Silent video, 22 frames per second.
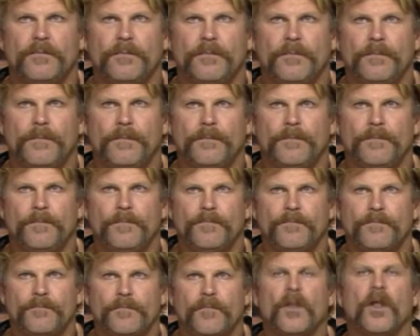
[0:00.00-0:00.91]
Yes, I
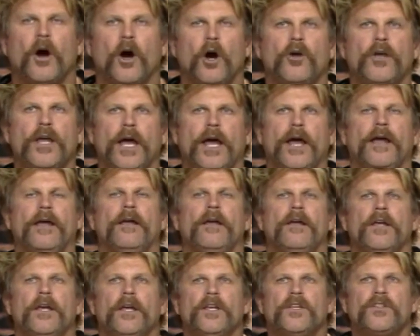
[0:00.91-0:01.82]
believe it. Okay.
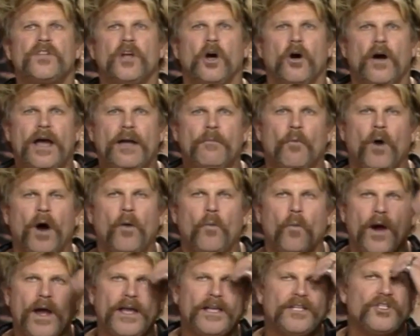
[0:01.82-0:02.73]
So, in
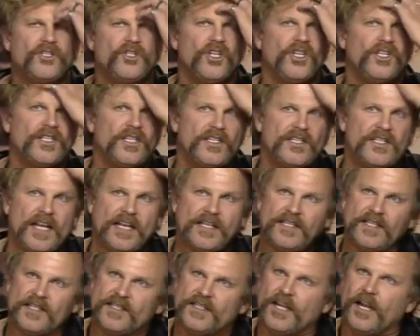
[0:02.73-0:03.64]
what way is Jesus
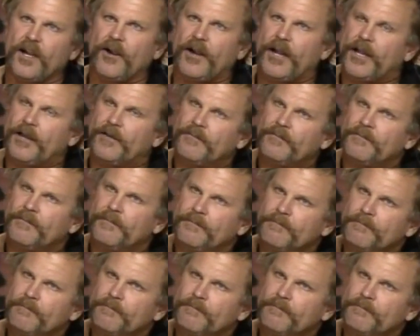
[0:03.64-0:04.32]
necessary?